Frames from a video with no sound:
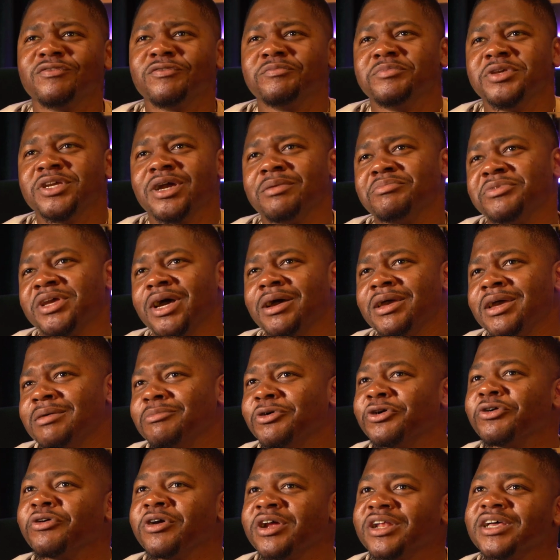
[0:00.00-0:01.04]
of me. I mean, I
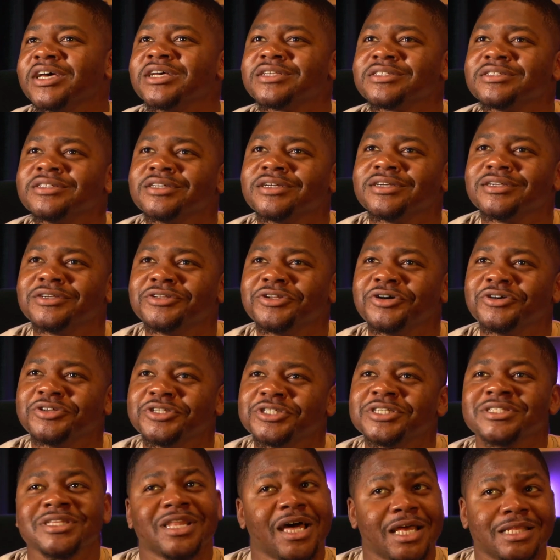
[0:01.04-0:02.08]
am a great ass nigga. You know,
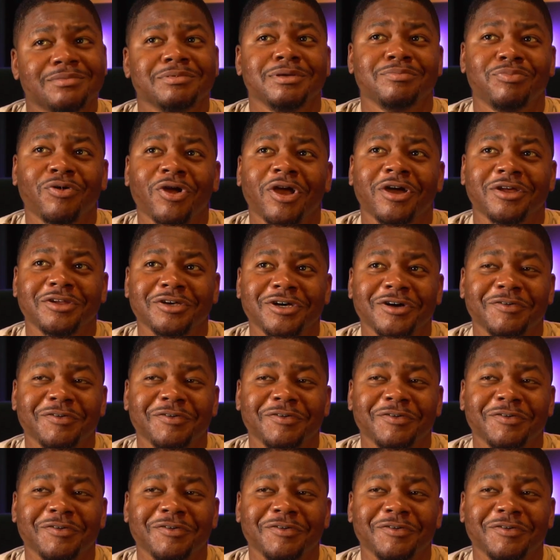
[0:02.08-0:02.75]
it's just a lot to be proud